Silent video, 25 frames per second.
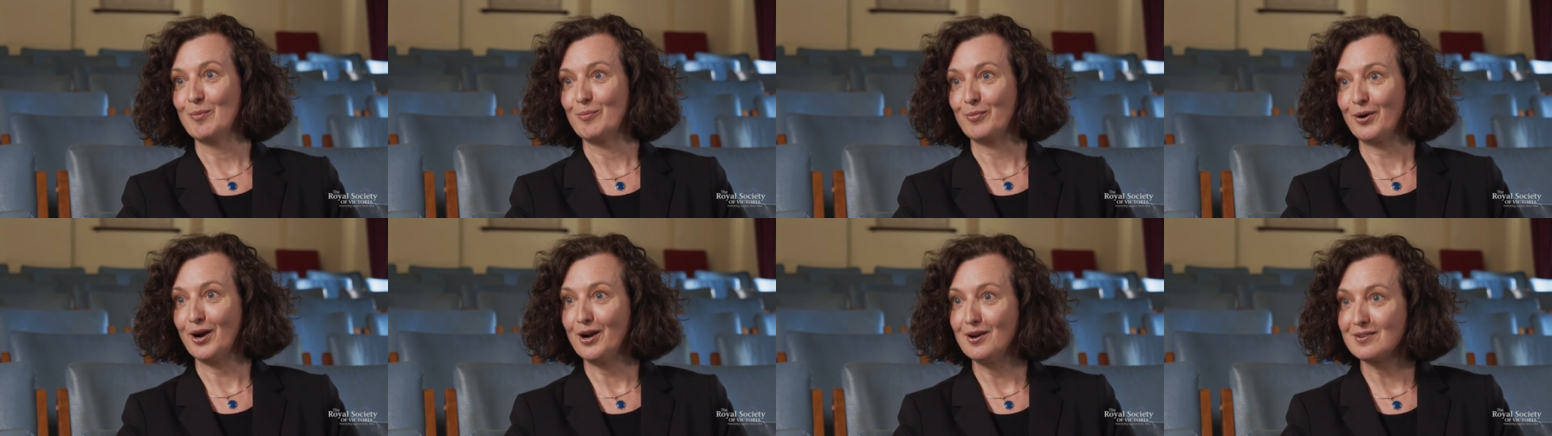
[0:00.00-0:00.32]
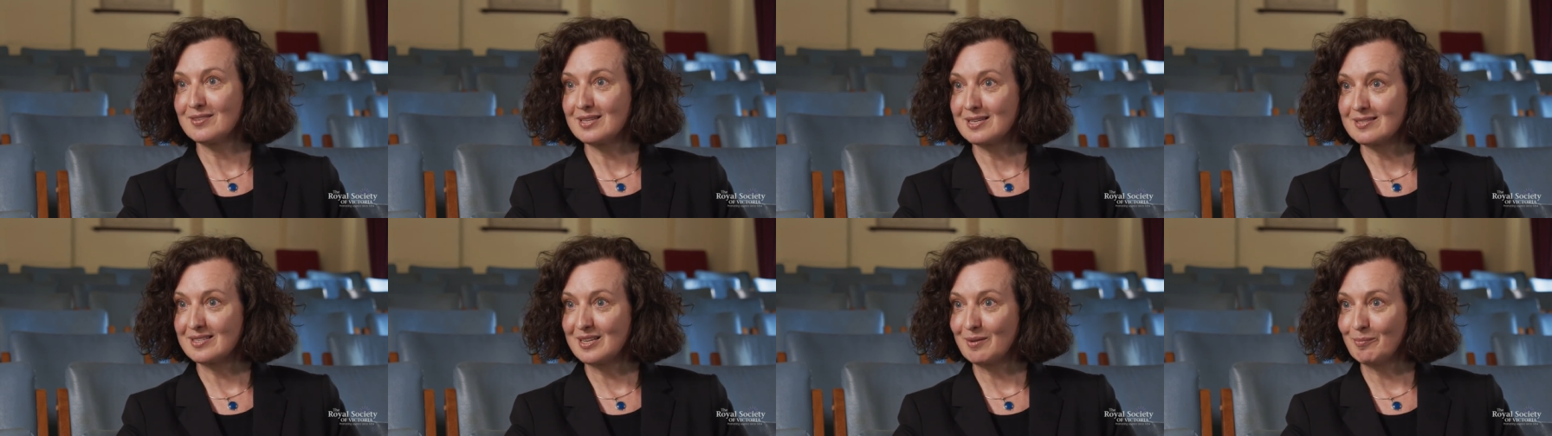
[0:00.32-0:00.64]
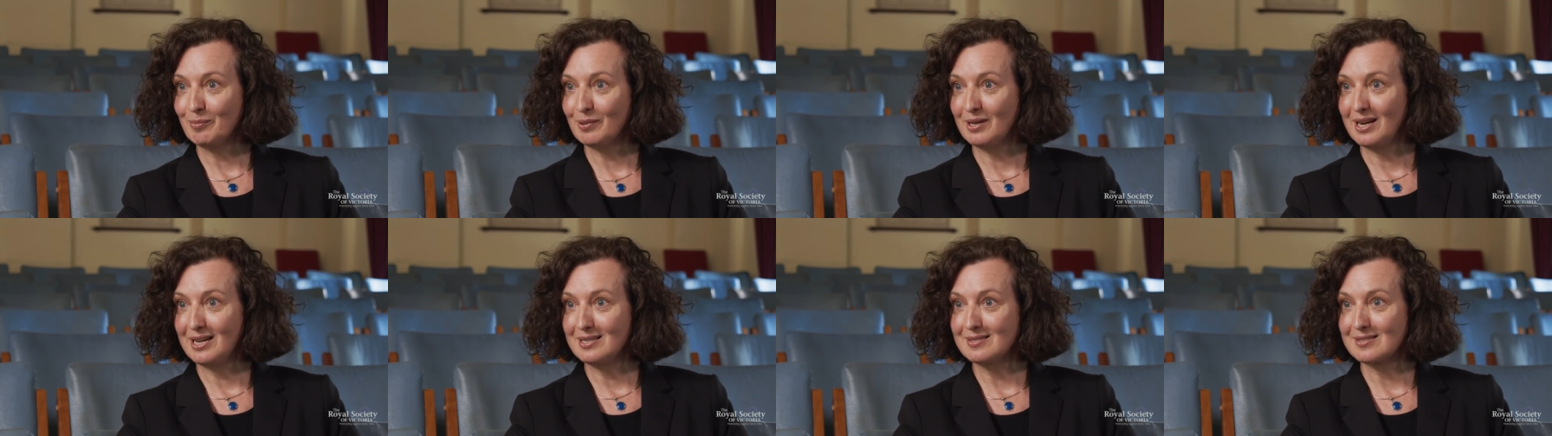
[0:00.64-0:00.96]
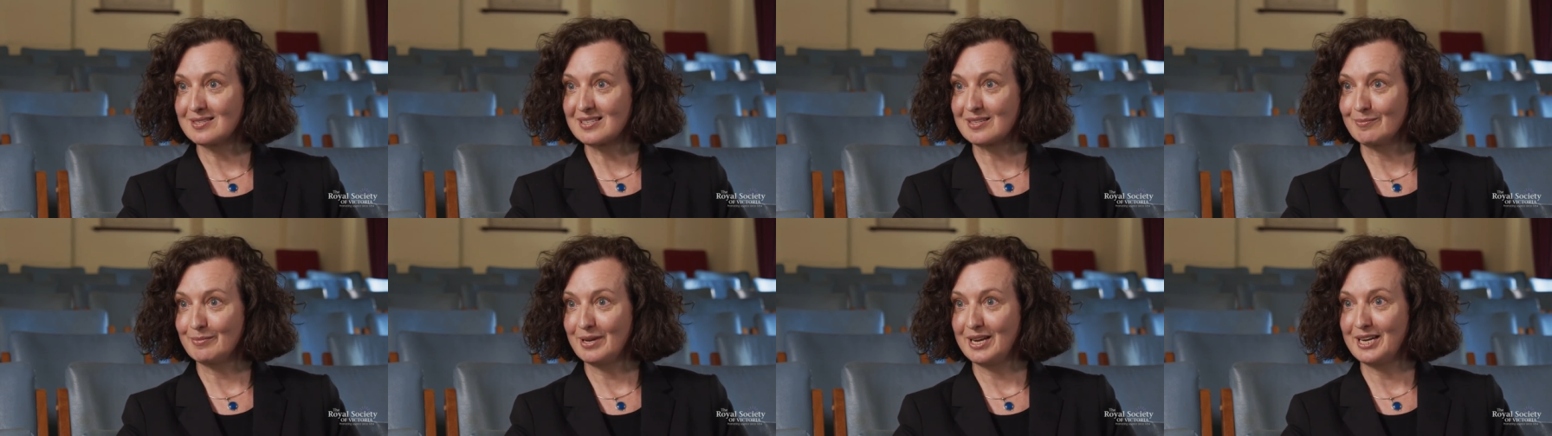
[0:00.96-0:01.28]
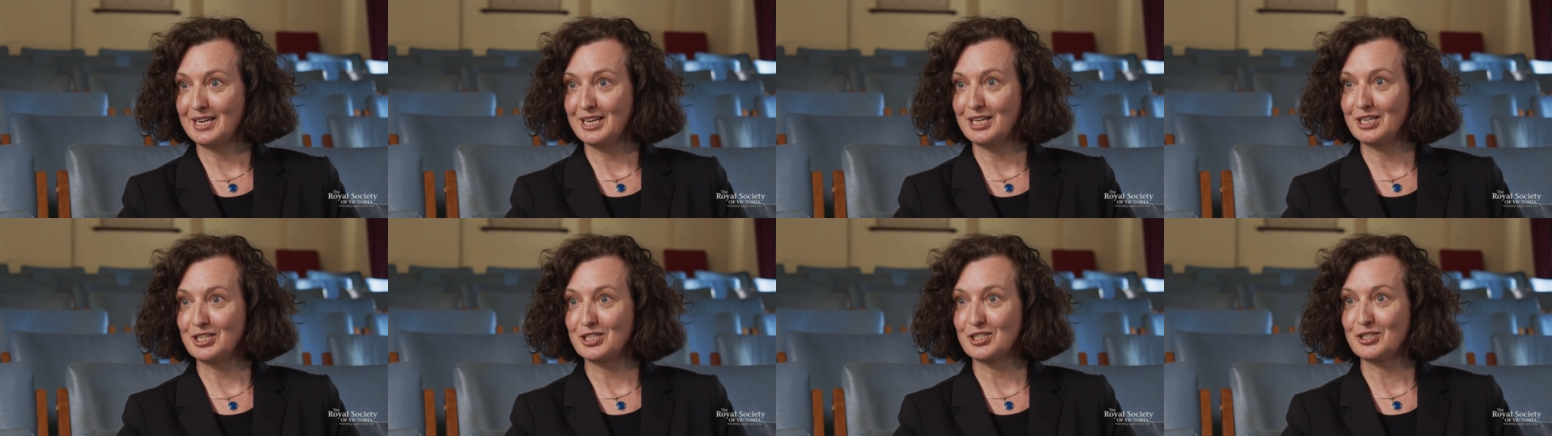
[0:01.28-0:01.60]
processing plants to
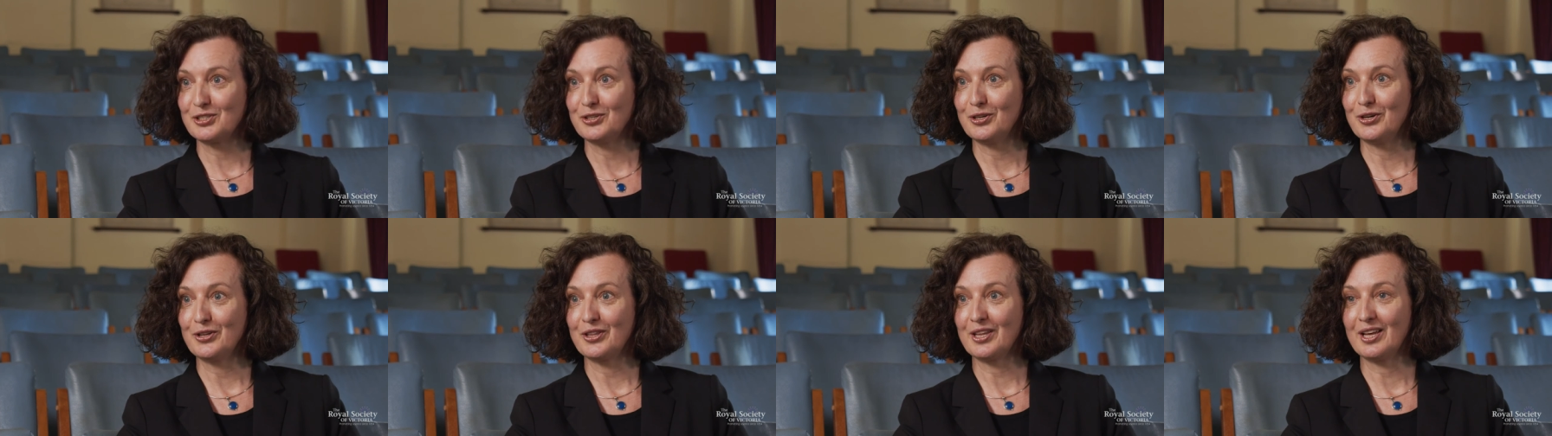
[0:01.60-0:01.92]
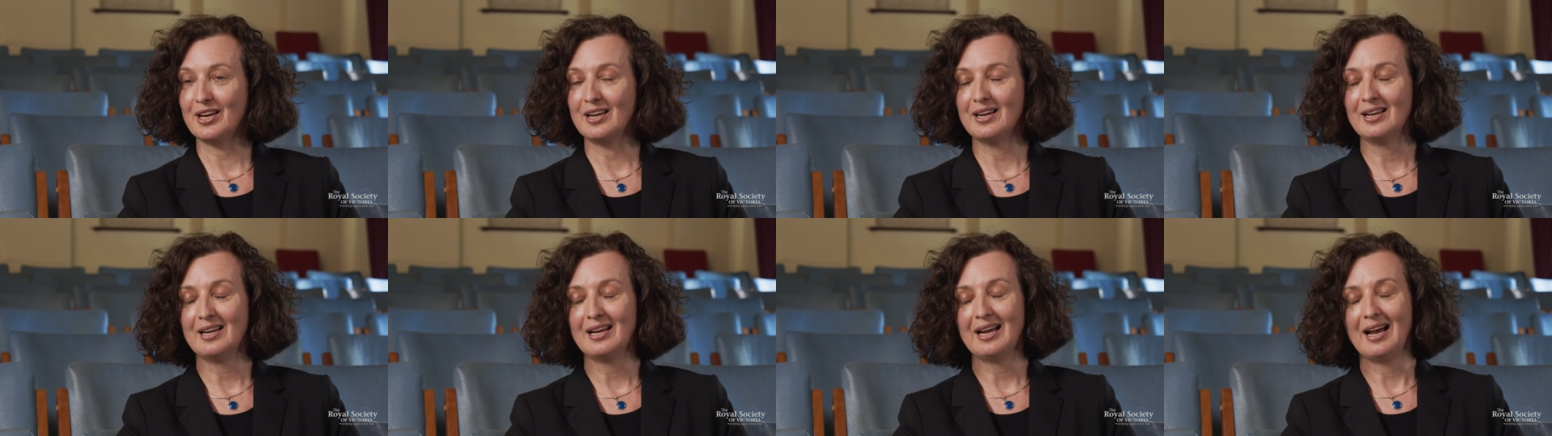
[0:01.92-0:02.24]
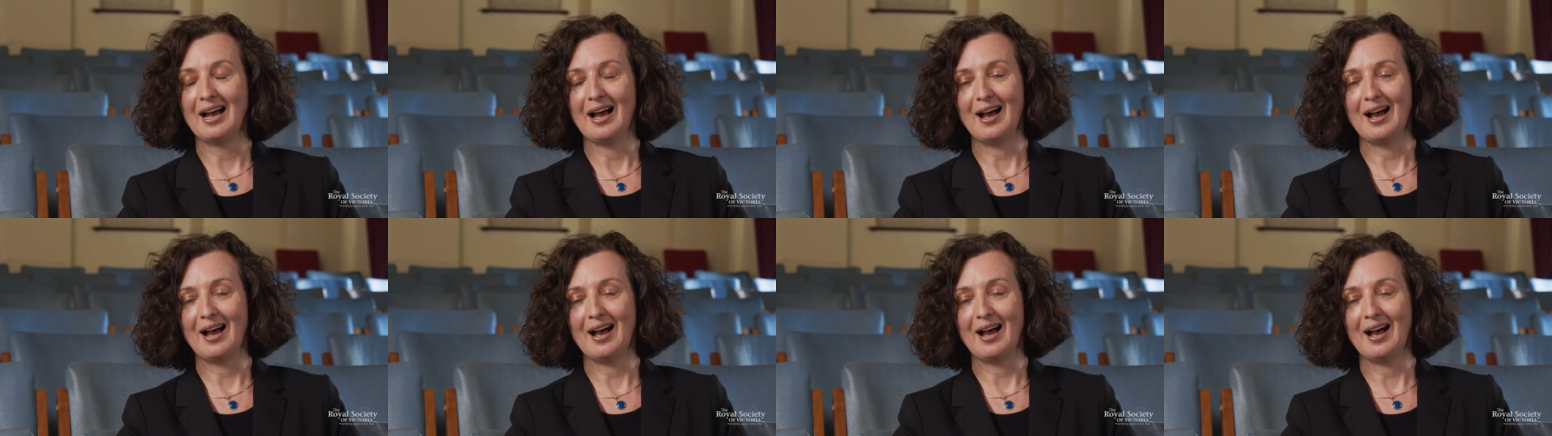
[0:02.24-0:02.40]
making sure that